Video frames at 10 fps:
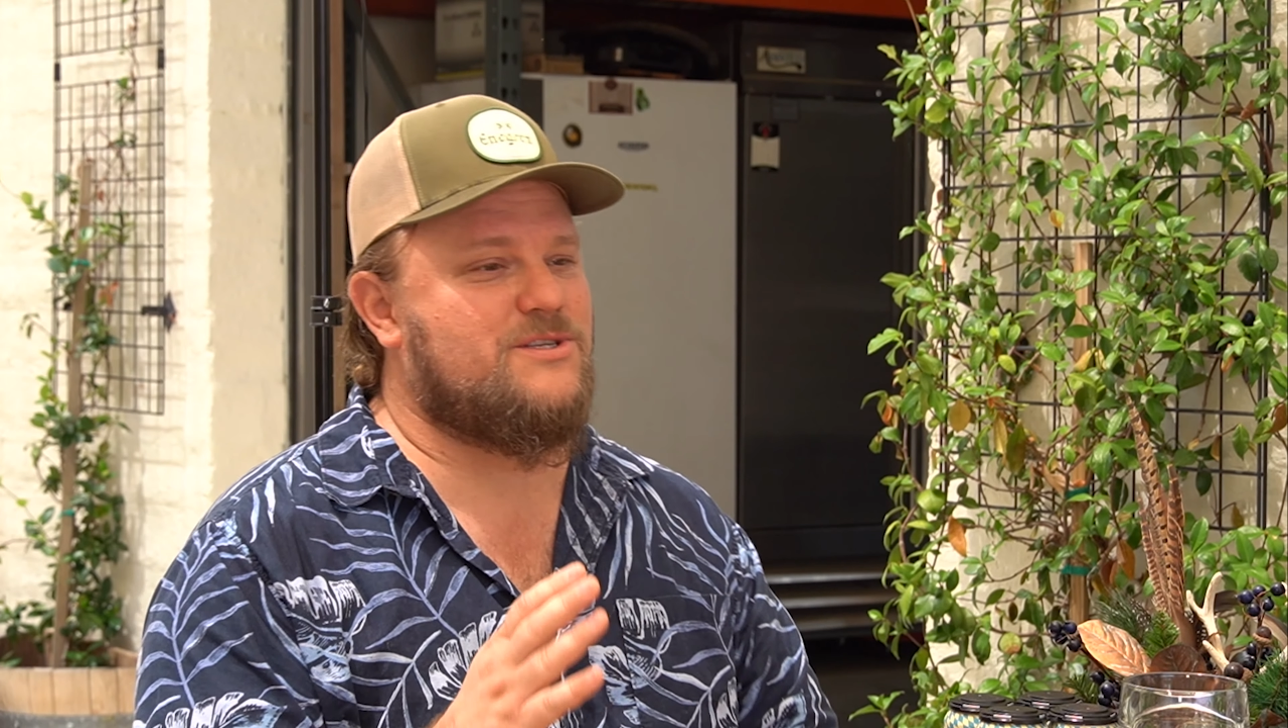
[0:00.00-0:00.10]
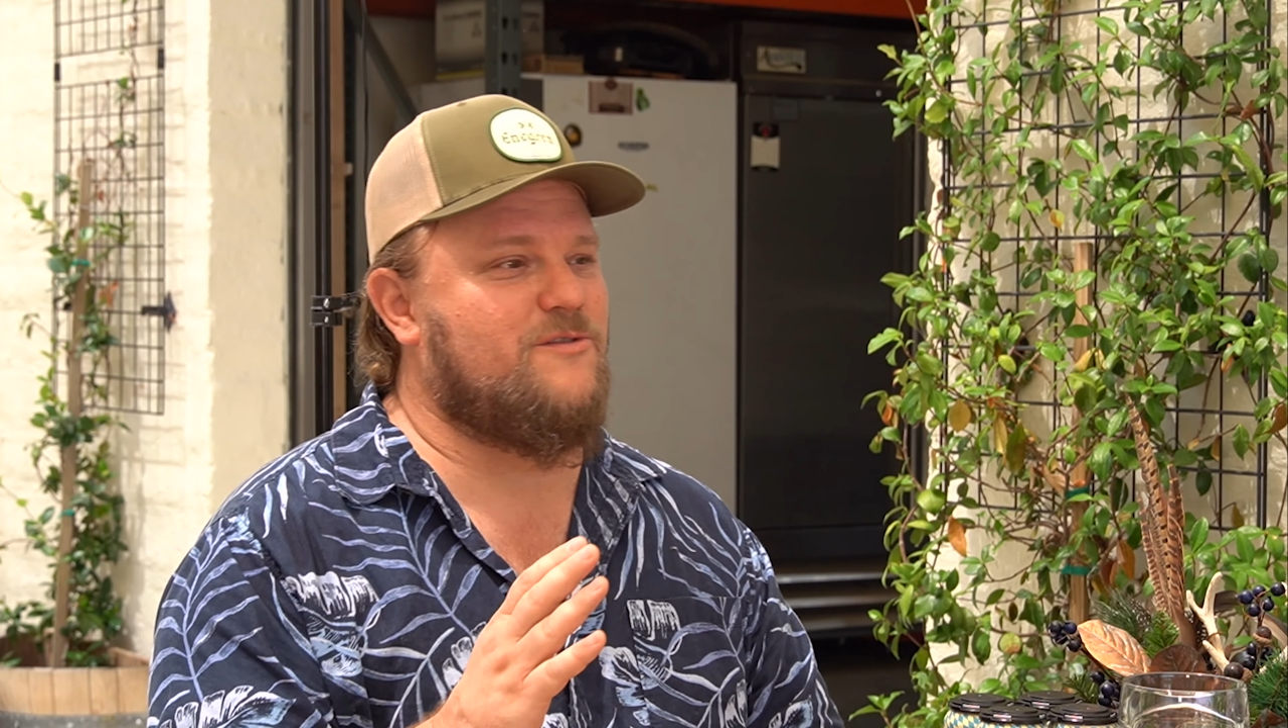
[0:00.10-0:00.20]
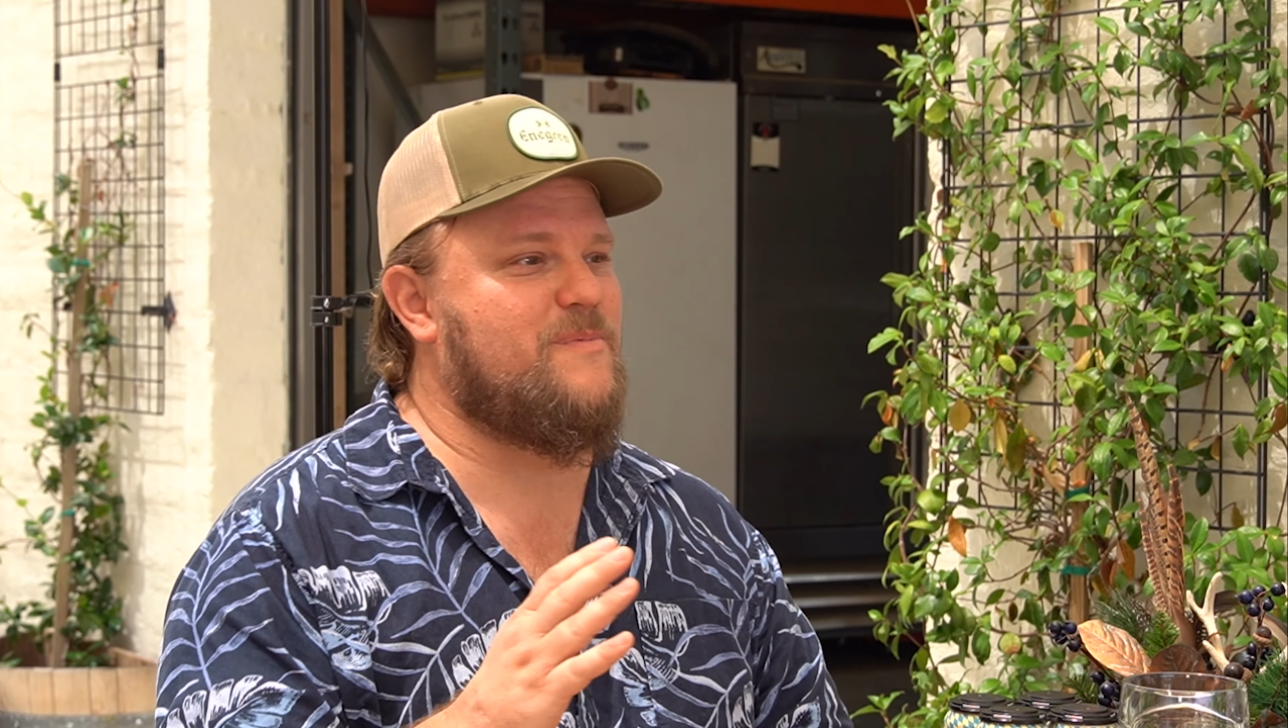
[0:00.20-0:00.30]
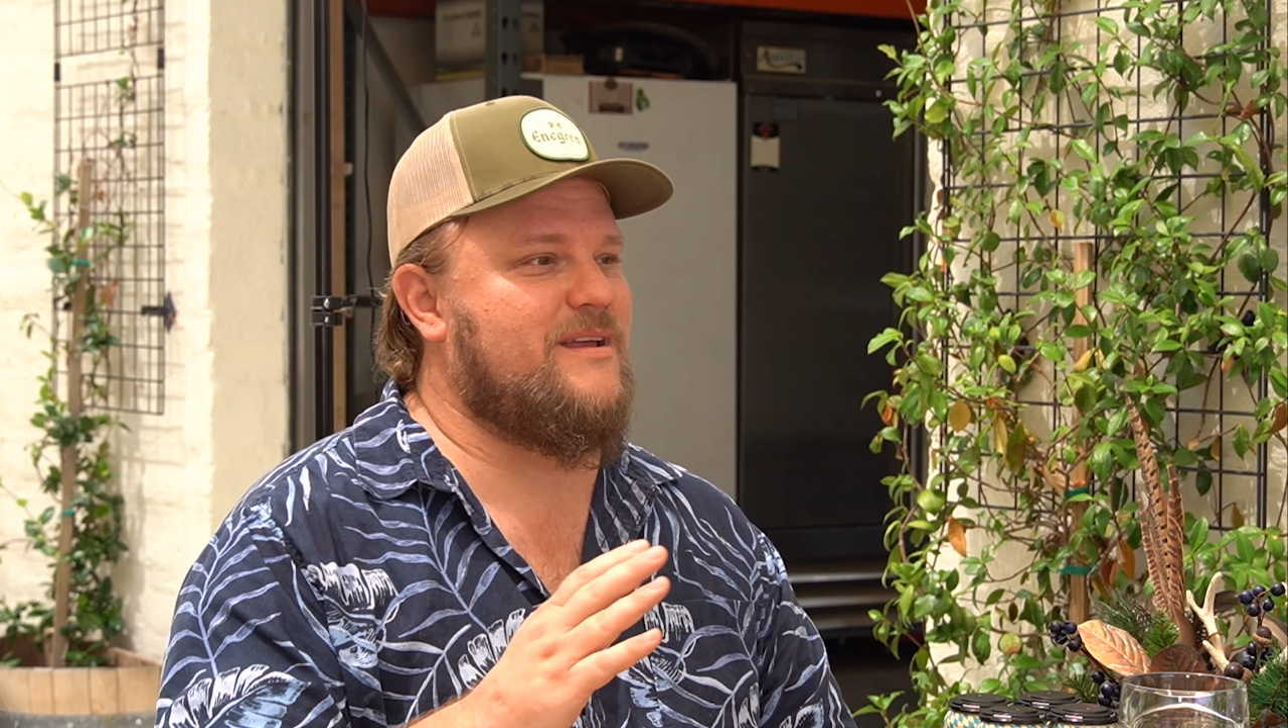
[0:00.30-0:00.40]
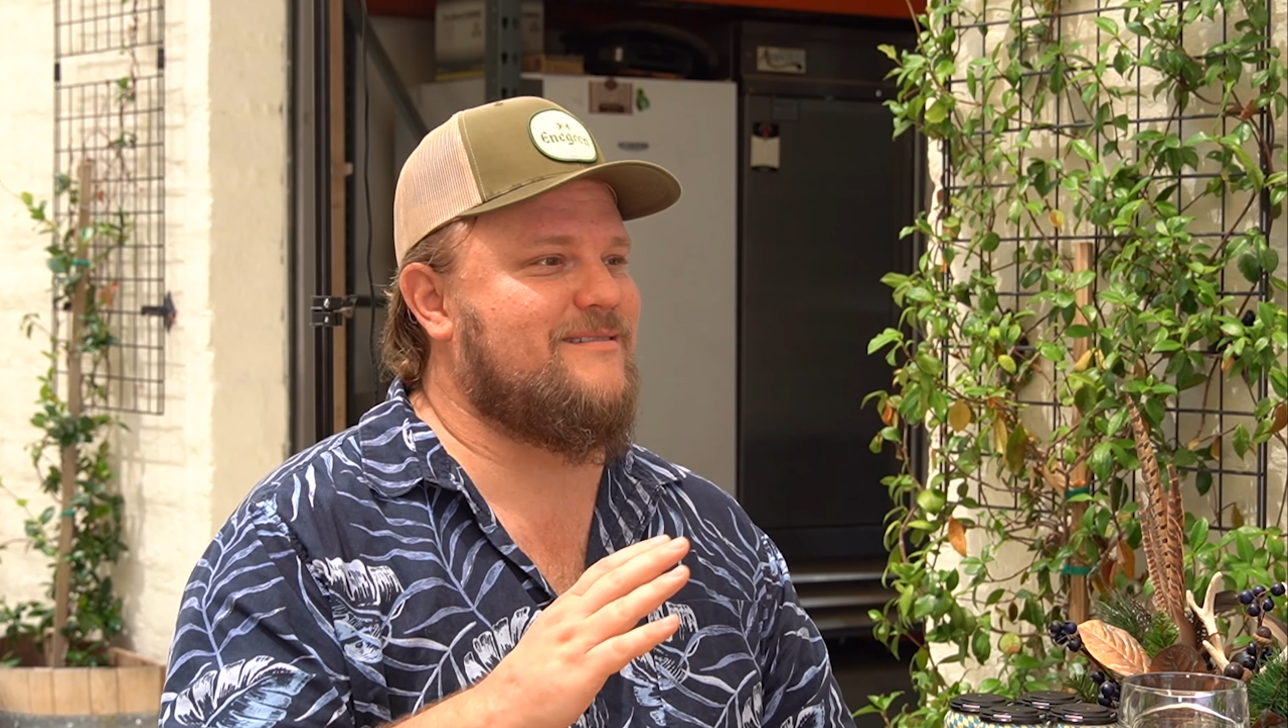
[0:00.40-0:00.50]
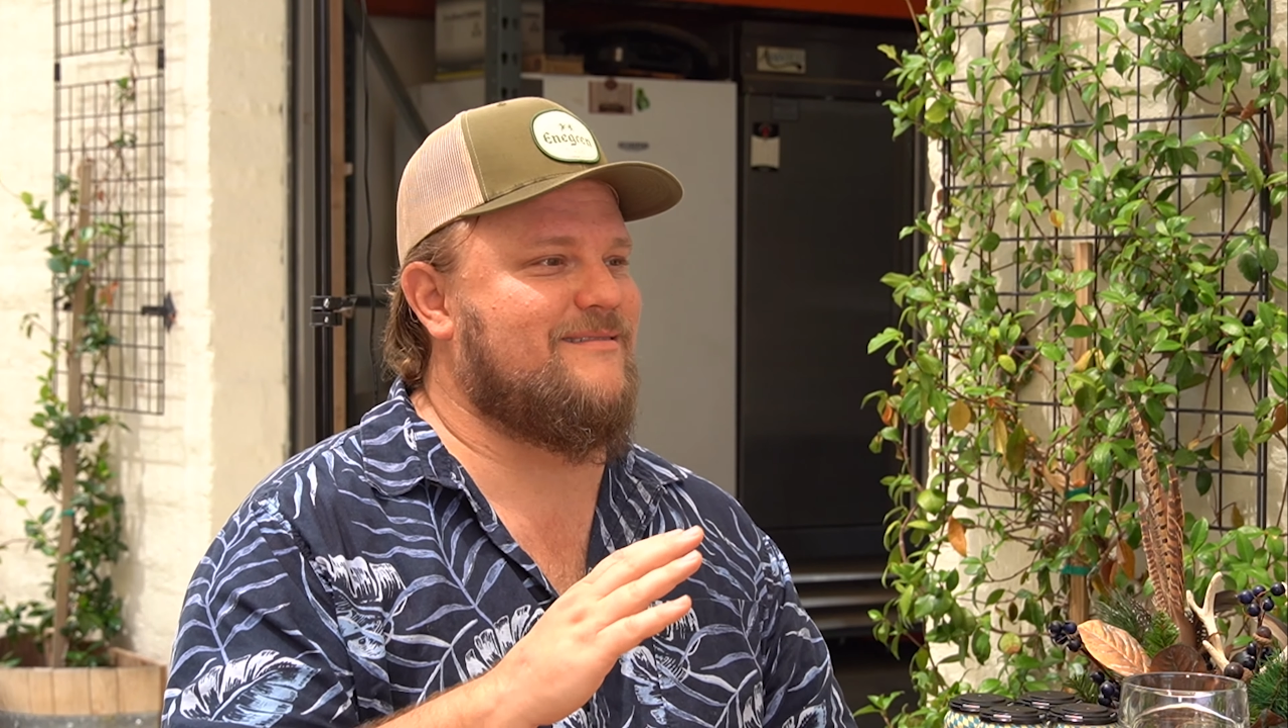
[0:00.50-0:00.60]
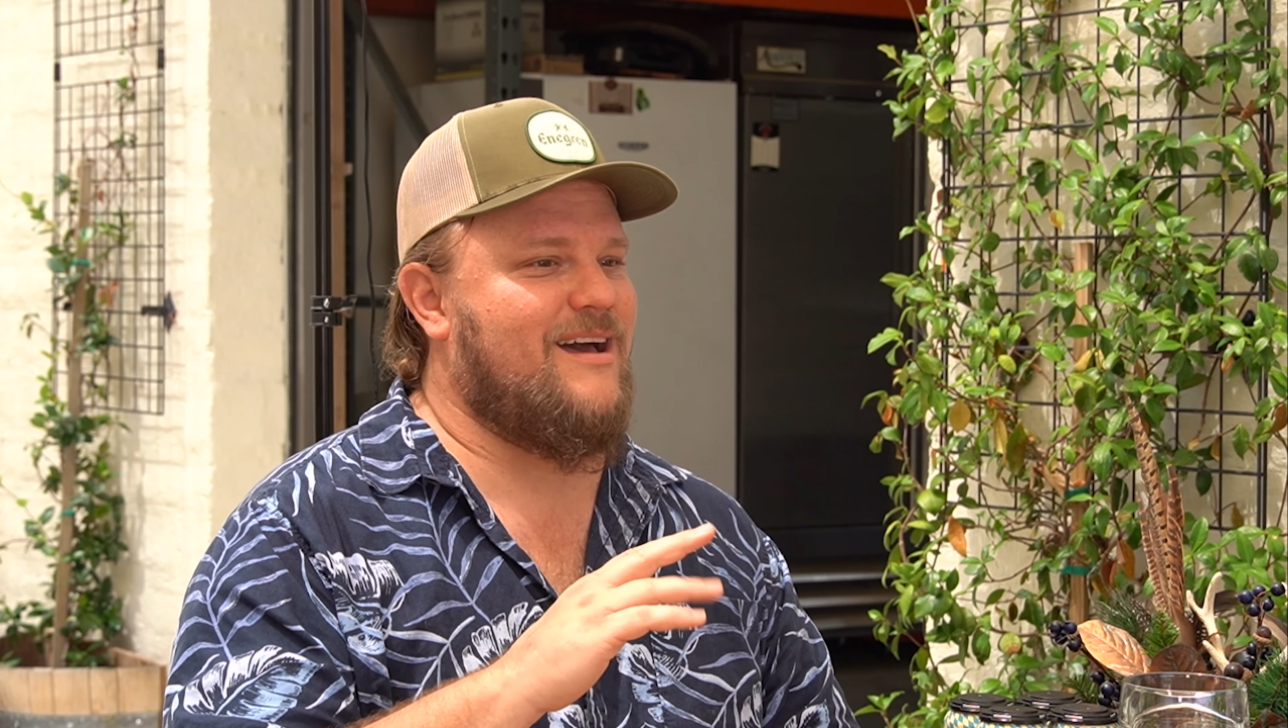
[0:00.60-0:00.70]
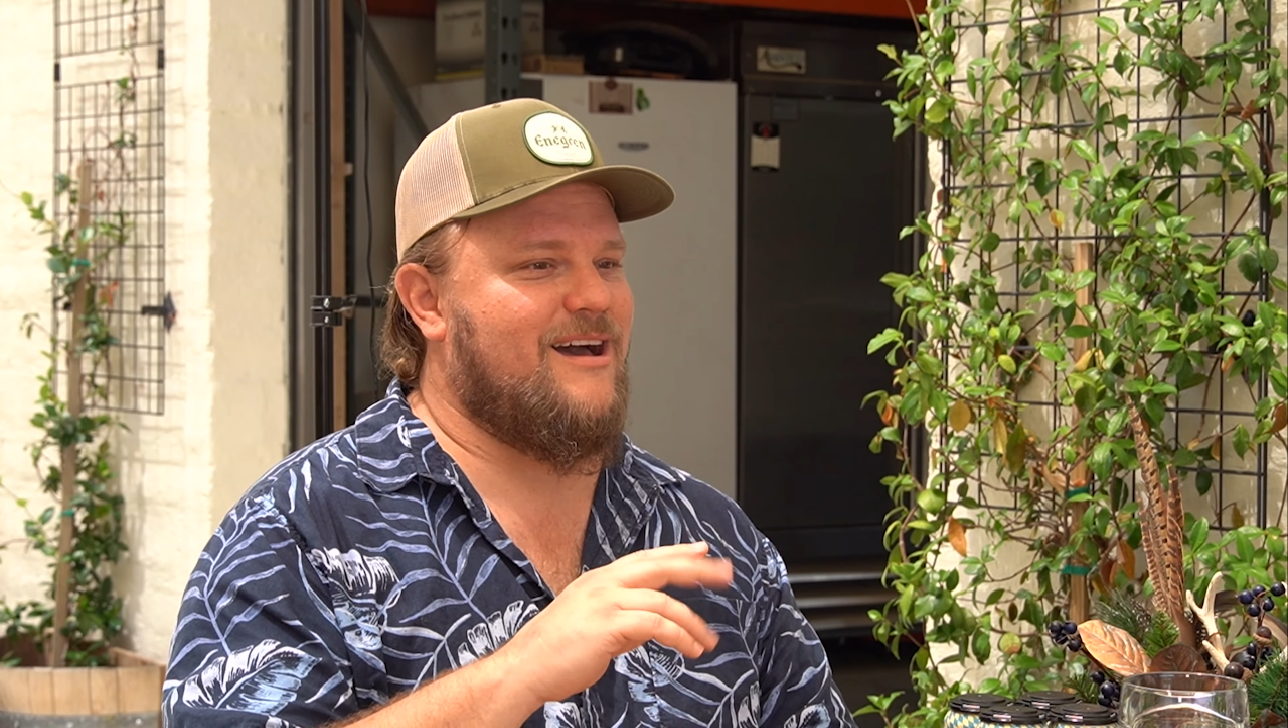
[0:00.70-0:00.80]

you've been